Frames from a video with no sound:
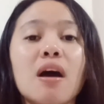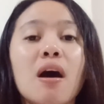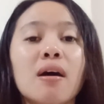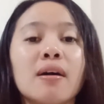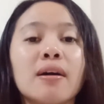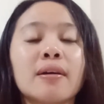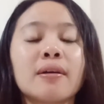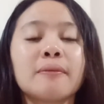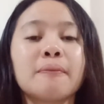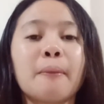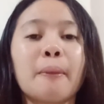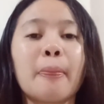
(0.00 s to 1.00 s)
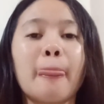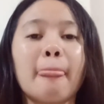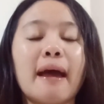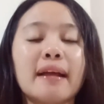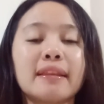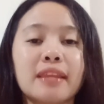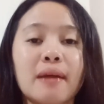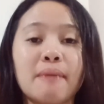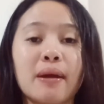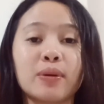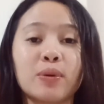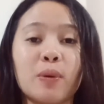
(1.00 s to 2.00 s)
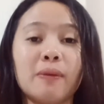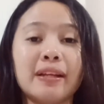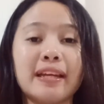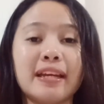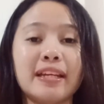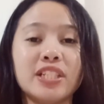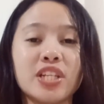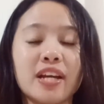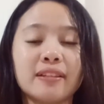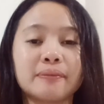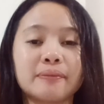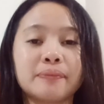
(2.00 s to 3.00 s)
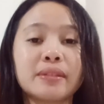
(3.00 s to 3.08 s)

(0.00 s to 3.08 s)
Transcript: are antimicrobial agent,